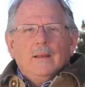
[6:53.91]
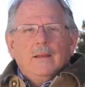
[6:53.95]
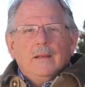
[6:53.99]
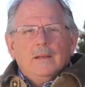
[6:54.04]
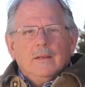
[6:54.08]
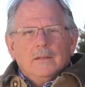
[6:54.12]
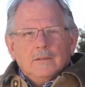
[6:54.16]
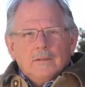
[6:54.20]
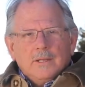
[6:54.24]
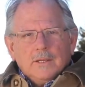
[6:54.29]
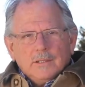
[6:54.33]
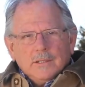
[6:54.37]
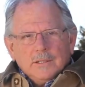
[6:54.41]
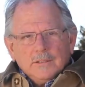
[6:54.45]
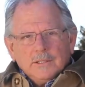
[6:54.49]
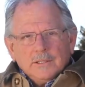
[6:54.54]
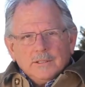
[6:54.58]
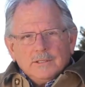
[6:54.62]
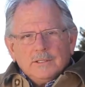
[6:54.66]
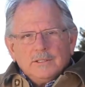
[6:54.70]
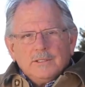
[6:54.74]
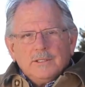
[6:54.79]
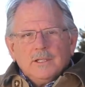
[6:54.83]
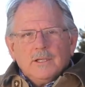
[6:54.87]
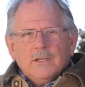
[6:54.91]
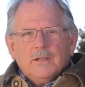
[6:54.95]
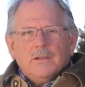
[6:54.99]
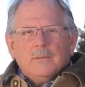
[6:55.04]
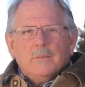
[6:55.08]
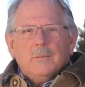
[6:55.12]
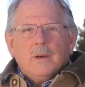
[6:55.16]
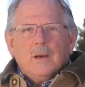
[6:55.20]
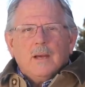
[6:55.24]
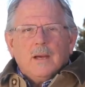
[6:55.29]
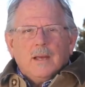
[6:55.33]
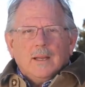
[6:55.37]
You're learning to just still the
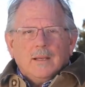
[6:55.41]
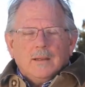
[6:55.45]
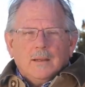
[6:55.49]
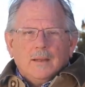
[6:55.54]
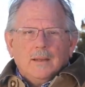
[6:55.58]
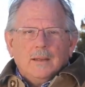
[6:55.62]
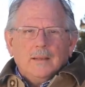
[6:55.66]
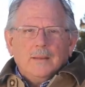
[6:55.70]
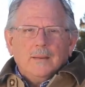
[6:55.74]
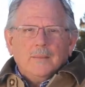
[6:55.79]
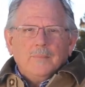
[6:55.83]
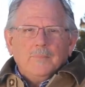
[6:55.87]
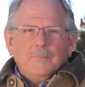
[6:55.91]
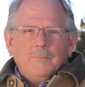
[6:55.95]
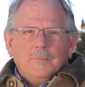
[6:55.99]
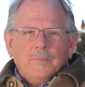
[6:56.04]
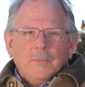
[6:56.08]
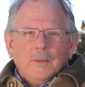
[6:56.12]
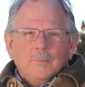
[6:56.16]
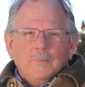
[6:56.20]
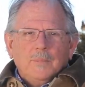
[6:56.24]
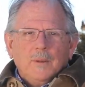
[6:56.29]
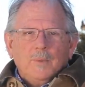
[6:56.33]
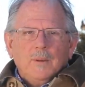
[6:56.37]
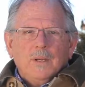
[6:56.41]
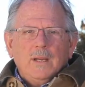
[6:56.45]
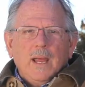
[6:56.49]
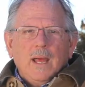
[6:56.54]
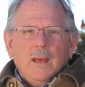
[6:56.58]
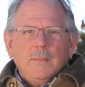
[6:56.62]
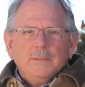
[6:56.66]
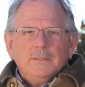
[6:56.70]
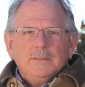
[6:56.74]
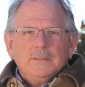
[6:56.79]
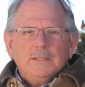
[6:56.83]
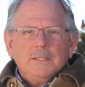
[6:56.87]
mind. But what
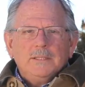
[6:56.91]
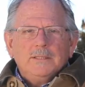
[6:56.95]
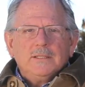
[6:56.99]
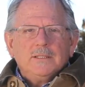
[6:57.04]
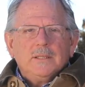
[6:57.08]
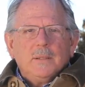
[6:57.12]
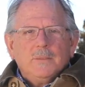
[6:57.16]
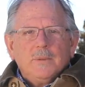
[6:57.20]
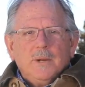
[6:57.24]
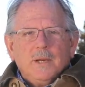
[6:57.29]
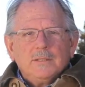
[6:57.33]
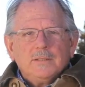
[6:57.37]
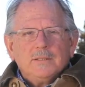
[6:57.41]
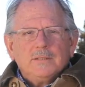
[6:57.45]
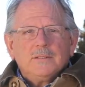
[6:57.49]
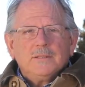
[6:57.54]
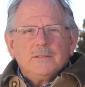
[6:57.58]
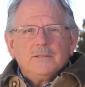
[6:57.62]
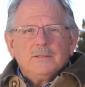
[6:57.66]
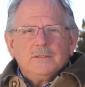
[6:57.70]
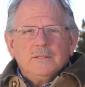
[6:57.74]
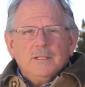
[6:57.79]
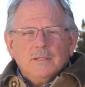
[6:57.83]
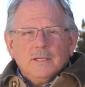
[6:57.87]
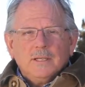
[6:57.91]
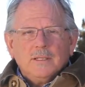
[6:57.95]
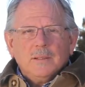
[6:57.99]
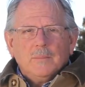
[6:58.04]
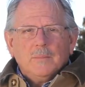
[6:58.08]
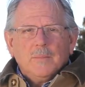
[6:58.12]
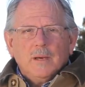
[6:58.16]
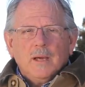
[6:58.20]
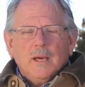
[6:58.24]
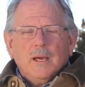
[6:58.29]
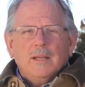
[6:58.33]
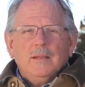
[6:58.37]
happens is, in the process of stilling the
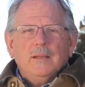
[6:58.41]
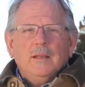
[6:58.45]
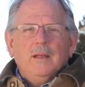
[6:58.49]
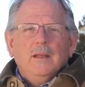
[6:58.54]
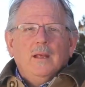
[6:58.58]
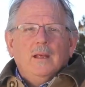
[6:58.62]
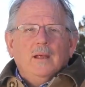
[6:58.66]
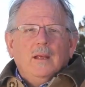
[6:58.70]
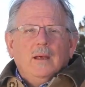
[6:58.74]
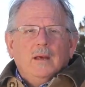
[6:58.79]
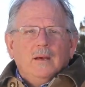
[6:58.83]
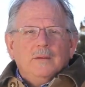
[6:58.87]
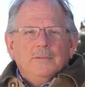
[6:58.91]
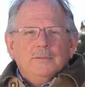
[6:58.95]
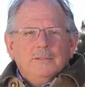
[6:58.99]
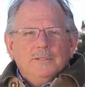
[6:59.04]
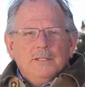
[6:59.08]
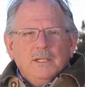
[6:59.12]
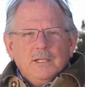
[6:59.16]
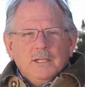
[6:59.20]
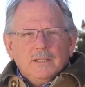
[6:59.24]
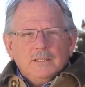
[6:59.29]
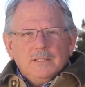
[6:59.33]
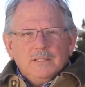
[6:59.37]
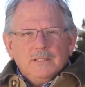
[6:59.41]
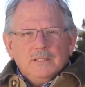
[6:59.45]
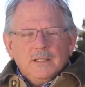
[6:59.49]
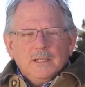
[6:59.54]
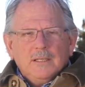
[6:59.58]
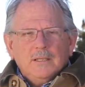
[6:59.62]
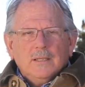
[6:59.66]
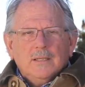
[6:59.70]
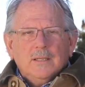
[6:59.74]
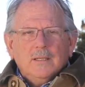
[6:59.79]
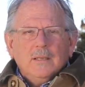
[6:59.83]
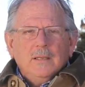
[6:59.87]
mind, of sitting
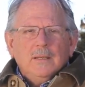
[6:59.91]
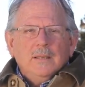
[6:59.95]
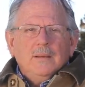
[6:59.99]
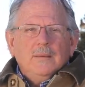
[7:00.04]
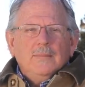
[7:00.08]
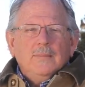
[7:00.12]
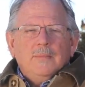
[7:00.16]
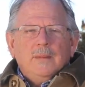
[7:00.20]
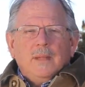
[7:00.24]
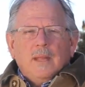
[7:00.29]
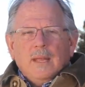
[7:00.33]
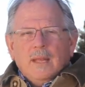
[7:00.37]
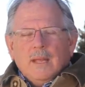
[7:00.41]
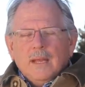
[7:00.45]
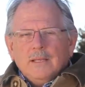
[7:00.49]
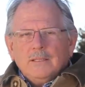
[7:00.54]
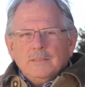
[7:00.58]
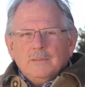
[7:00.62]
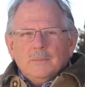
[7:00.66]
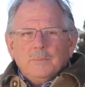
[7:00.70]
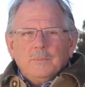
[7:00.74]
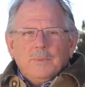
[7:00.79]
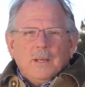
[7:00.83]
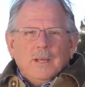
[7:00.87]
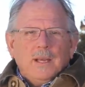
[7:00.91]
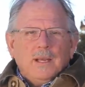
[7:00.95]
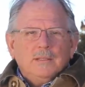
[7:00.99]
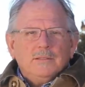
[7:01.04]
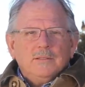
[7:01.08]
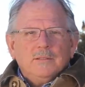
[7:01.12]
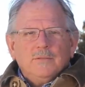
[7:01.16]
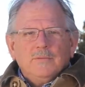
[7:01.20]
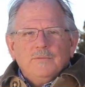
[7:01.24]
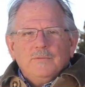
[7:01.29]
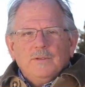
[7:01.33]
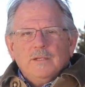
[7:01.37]
still, aches and
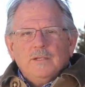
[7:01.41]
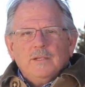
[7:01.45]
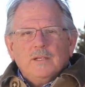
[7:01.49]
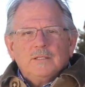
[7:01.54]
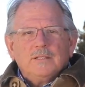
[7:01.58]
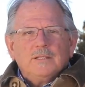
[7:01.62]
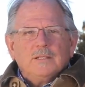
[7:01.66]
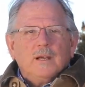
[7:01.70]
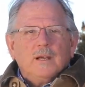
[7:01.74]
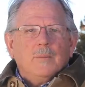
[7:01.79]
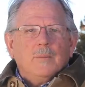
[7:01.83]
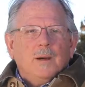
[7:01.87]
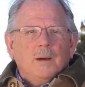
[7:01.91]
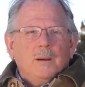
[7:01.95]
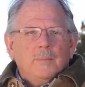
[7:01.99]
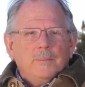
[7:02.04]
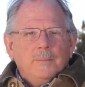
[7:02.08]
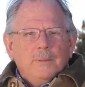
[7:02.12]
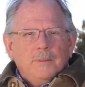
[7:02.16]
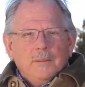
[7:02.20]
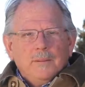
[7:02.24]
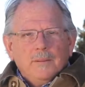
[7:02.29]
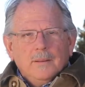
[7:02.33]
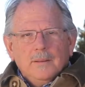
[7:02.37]
pains and feelings up,